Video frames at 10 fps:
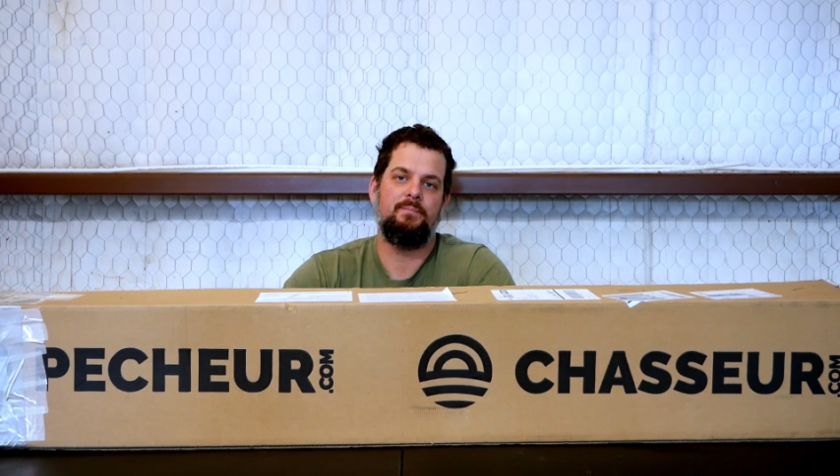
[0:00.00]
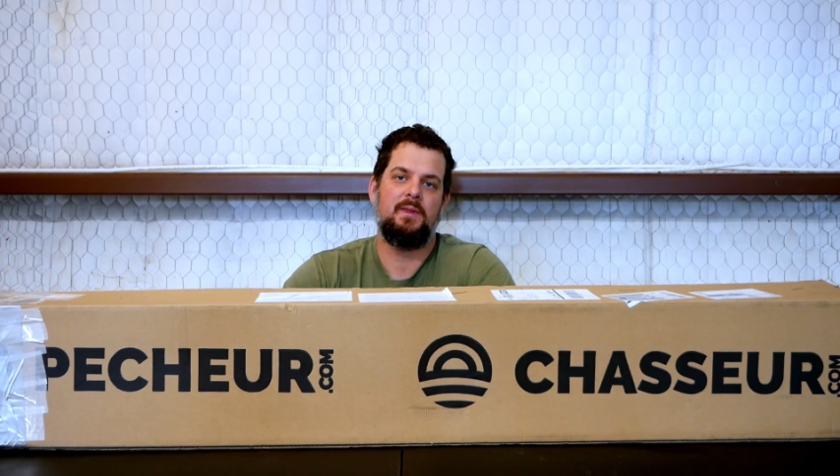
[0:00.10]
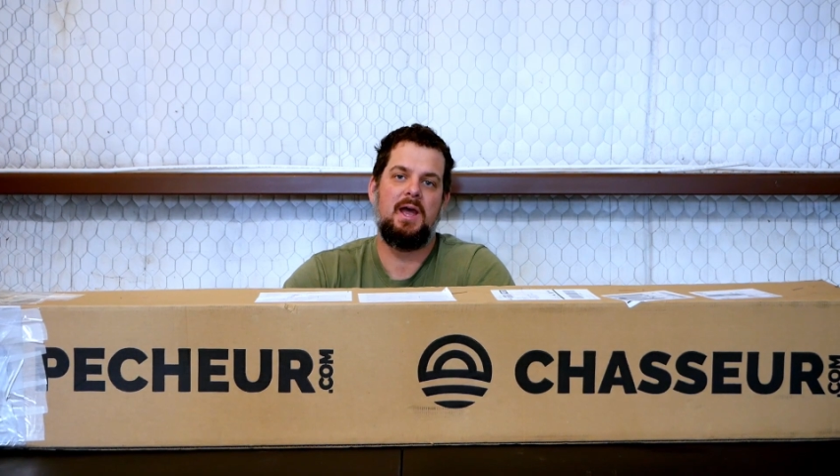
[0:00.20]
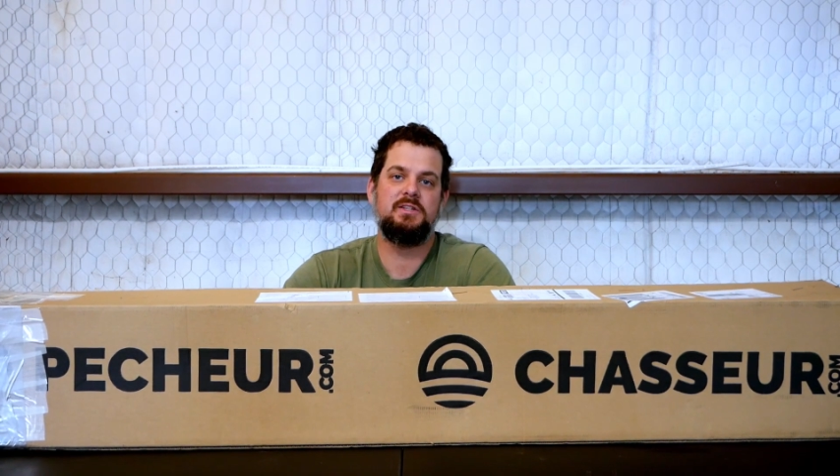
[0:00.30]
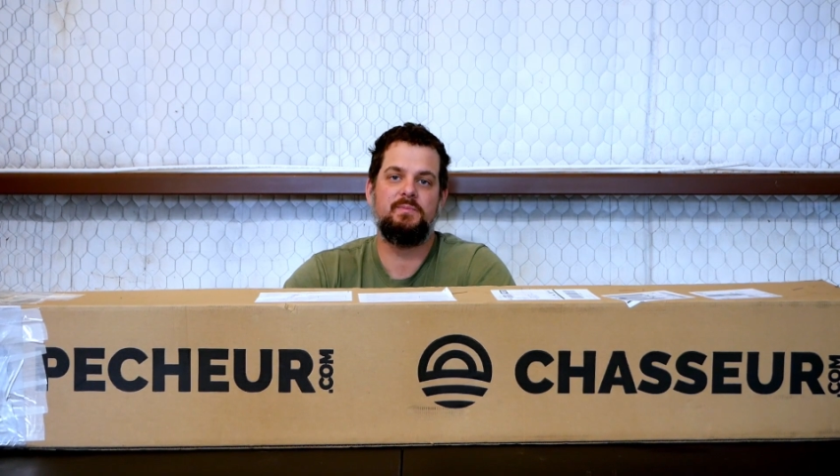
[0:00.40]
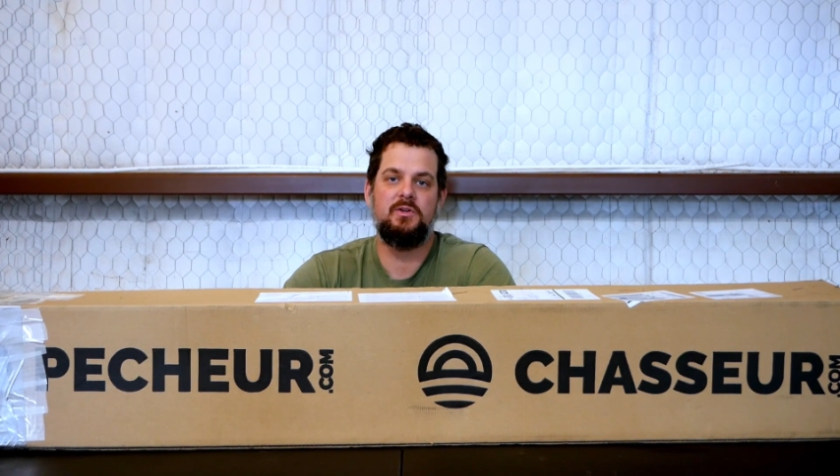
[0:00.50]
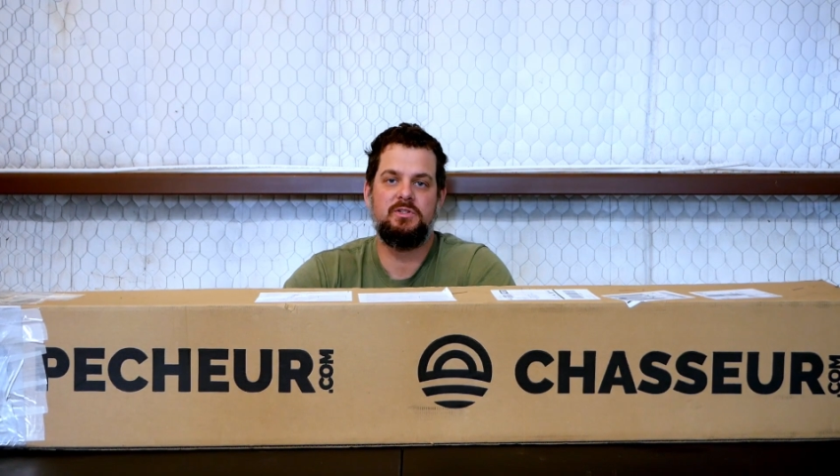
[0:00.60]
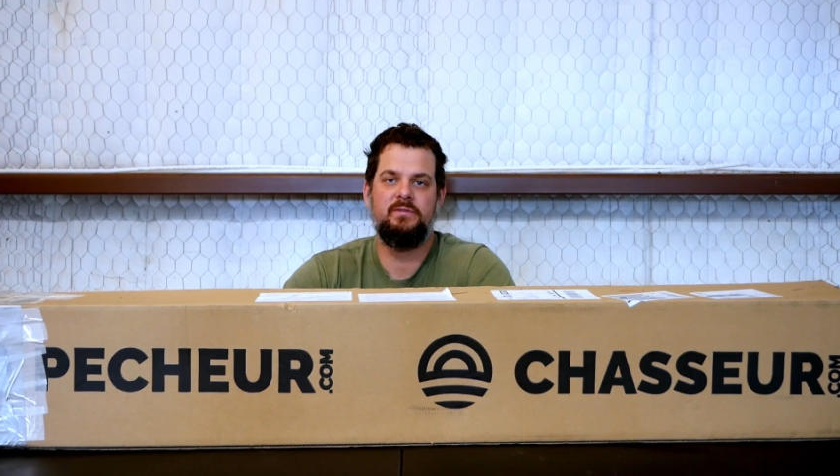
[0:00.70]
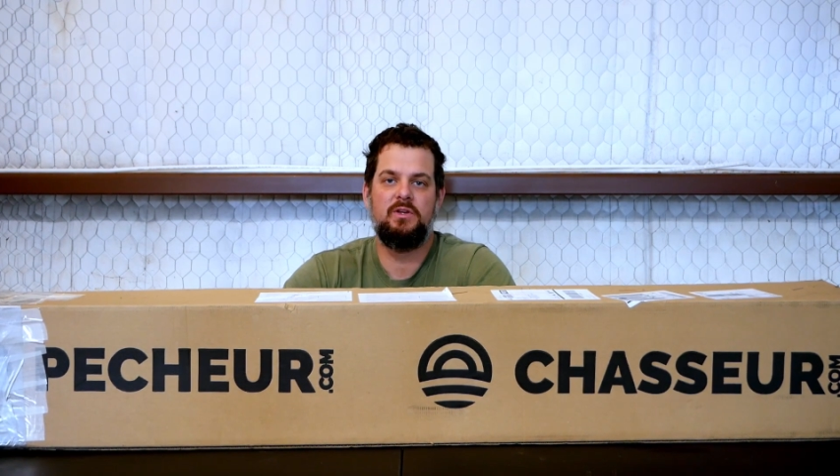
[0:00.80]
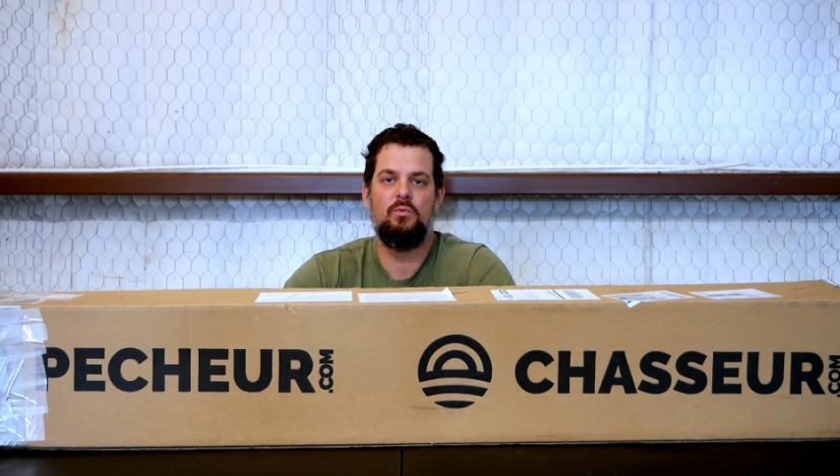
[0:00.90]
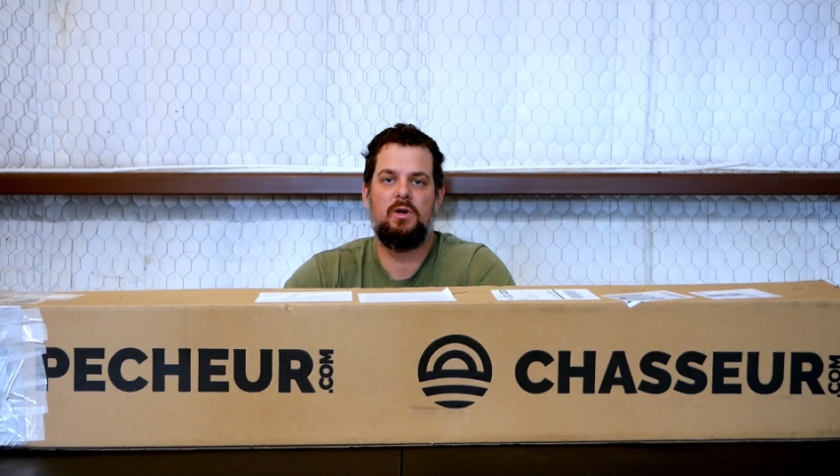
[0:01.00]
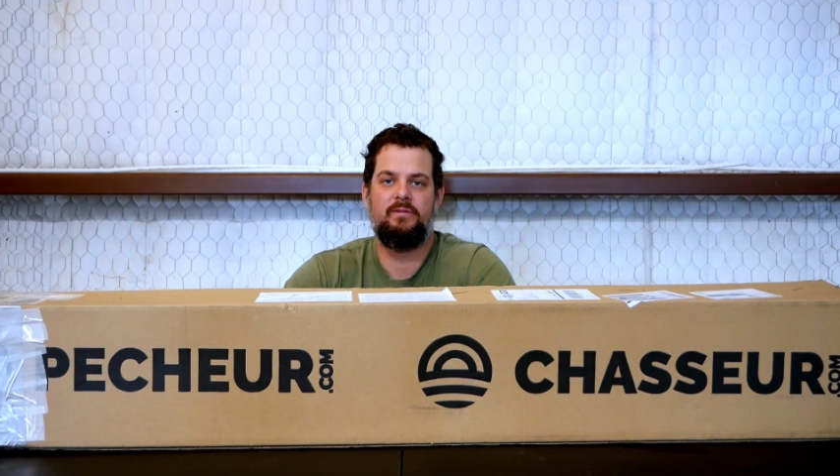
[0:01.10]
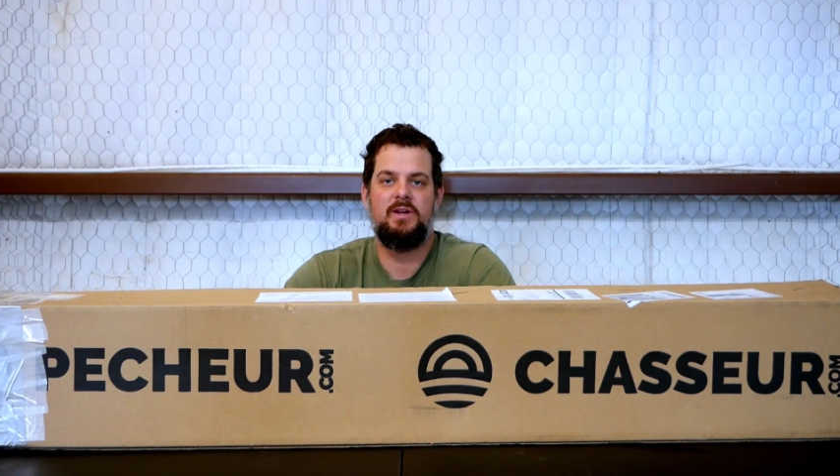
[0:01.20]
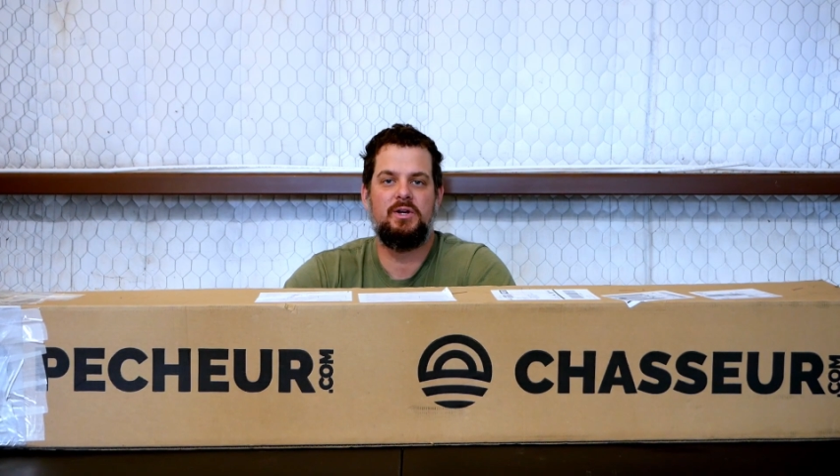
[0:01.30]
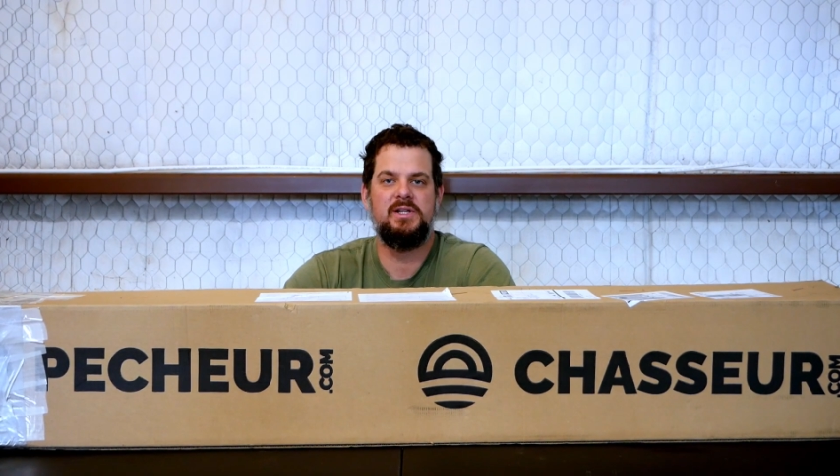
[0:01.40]
As most of you will
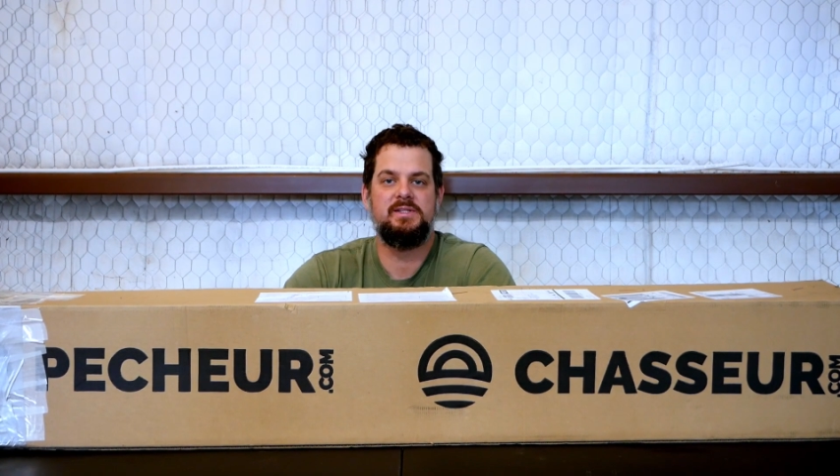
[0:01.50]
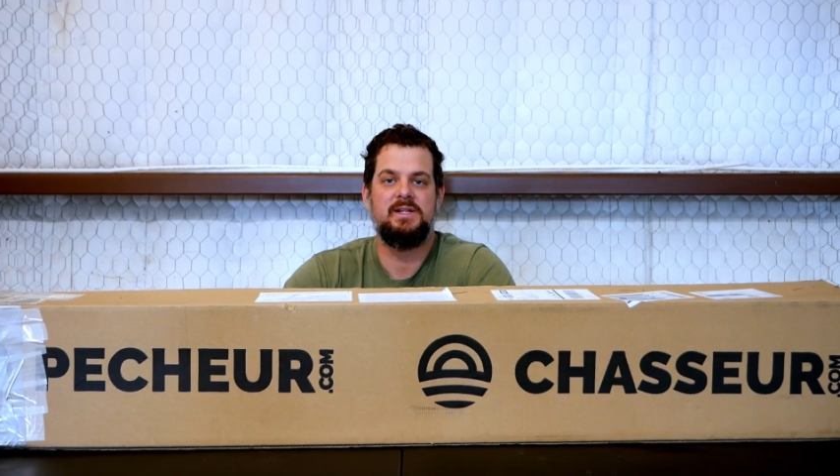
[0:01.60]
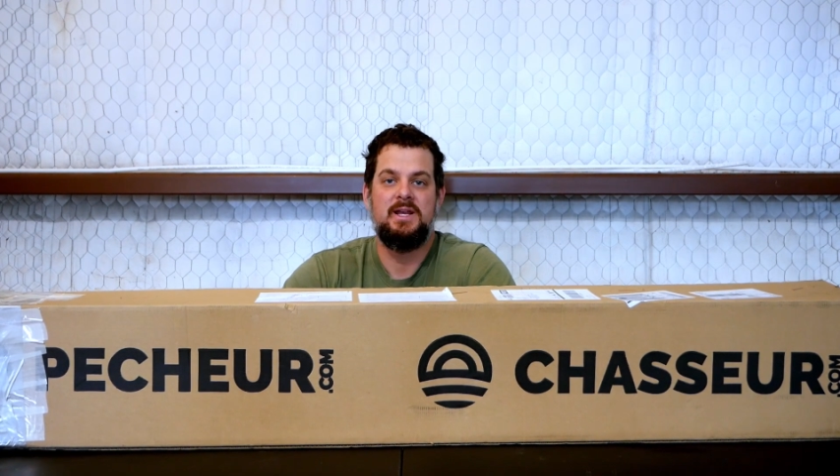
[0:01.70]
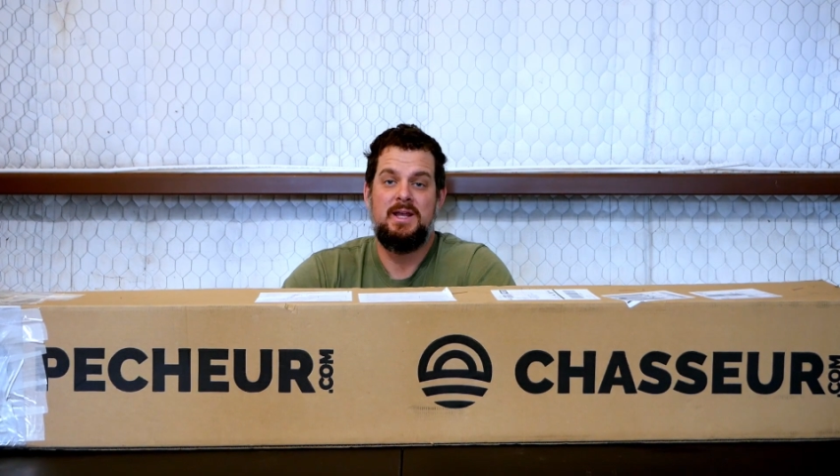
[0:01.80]
have noticed,